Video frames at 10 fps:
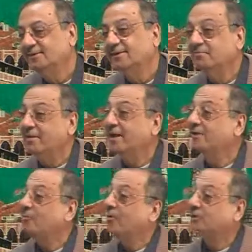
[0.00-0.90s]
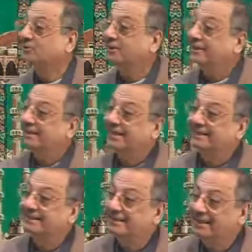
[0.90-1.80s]
Man was
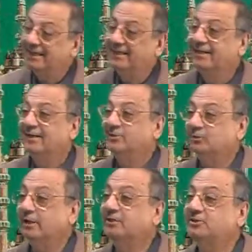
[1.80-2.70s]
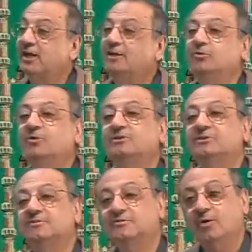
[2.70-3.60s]
created. Huh? So insanu is
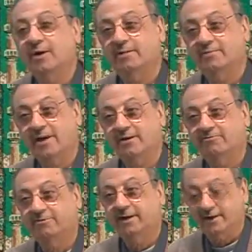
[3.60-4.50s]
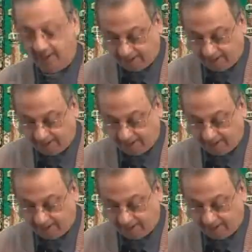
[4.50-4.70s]
naib file.